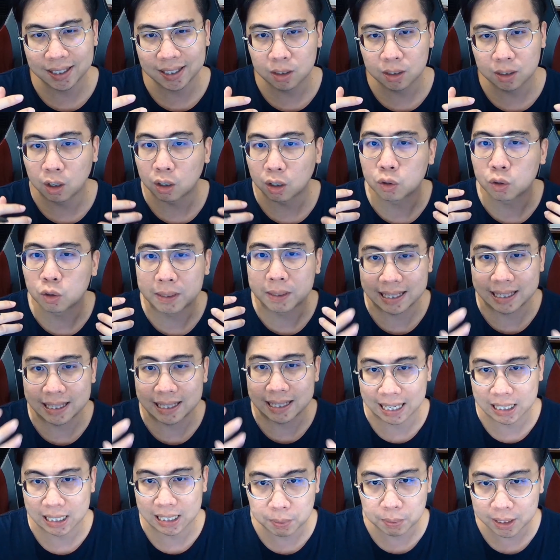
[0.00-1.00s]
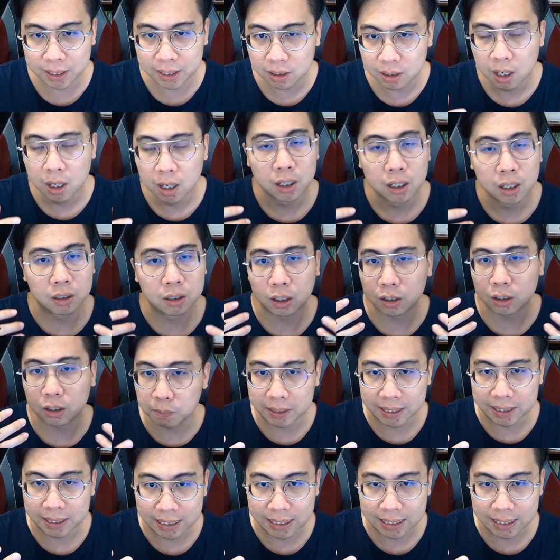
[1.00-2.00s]
not to be desperate, not to
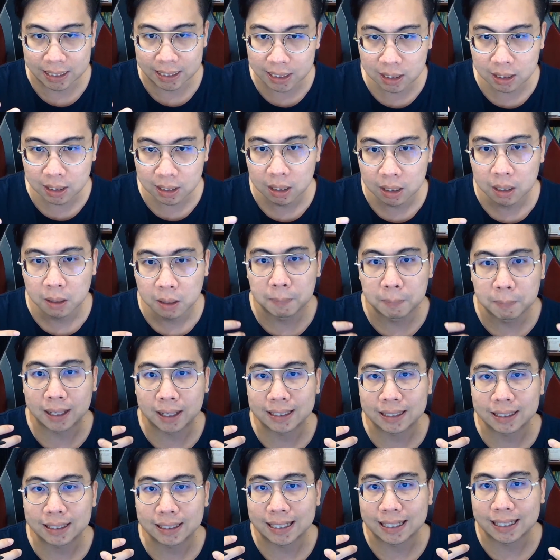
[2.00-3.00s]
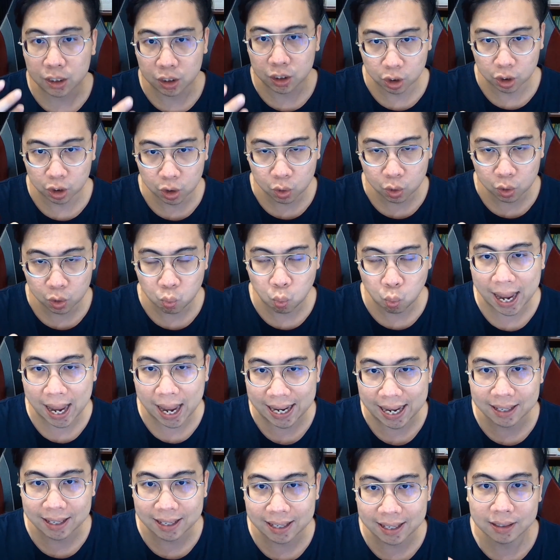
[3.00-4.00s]
be needy, but in a good
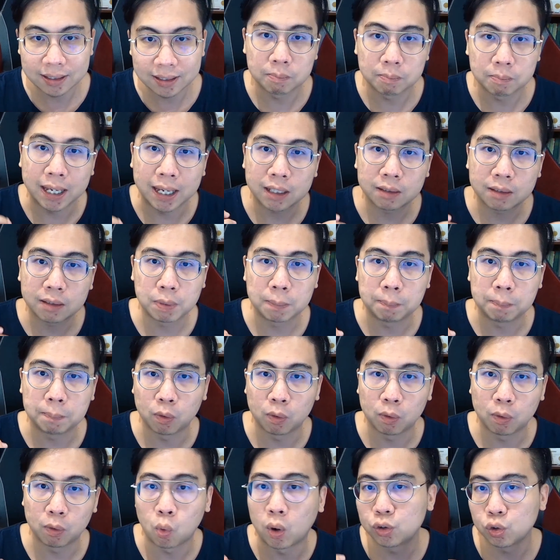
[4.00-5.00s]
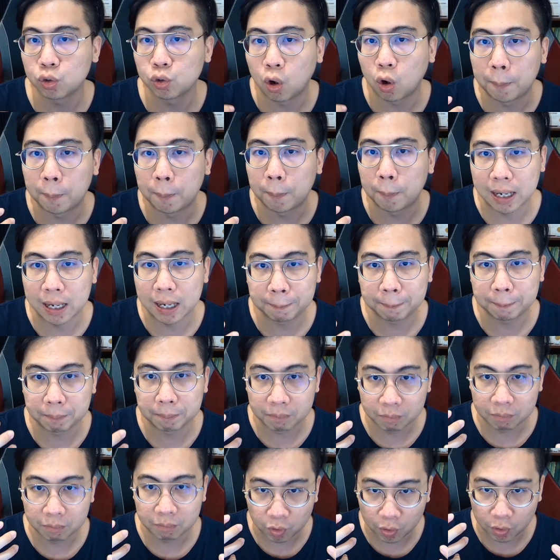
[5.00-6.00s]
way that make people want to open up
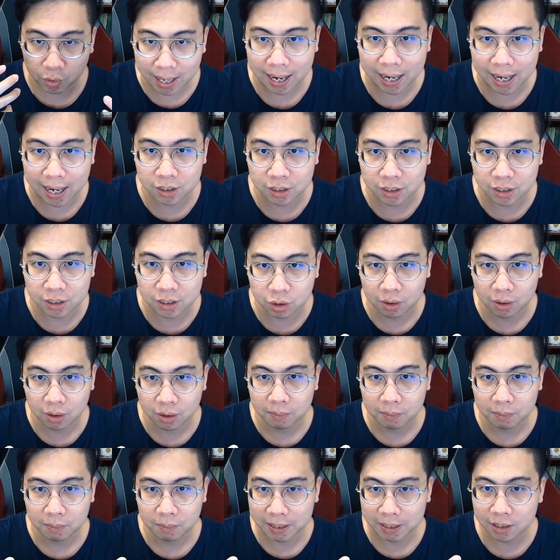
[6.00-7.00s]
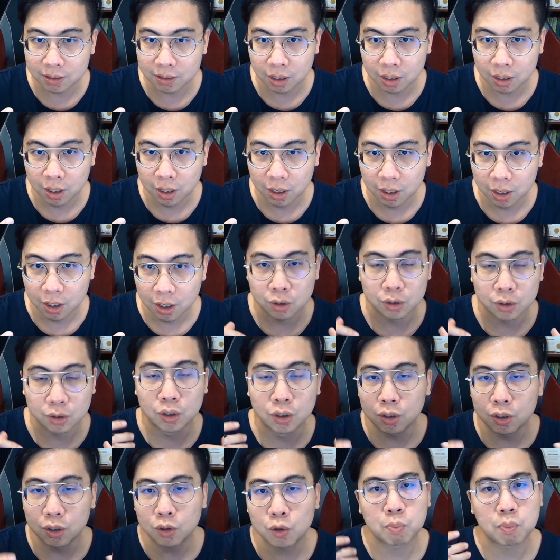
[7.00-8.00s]
with their answer. Make sense? So
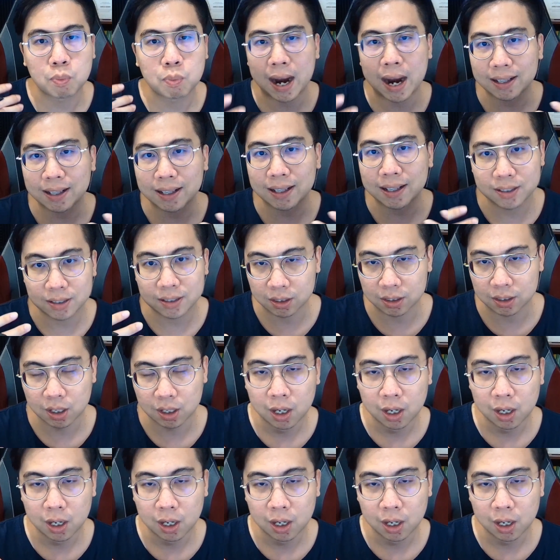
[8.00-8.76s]
you need to practice this.